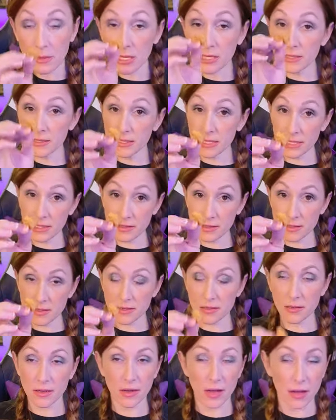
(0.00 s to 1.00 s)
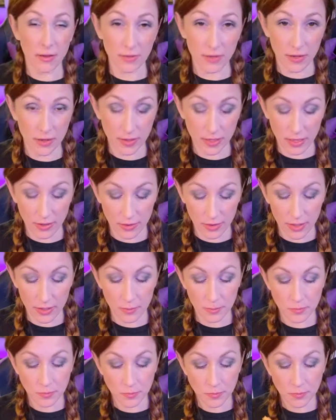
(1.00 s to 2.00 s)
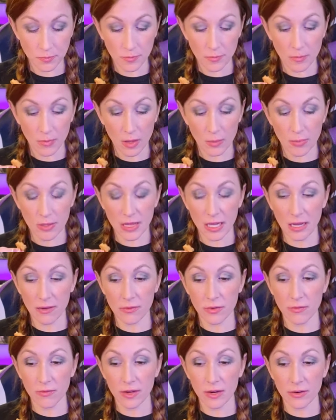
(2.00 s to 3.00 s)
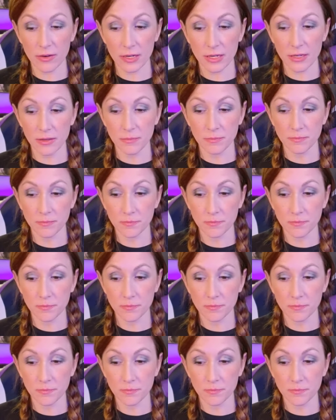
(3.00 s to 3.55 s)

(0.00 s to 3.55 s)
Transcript: Dense, not very airy, but they have a very,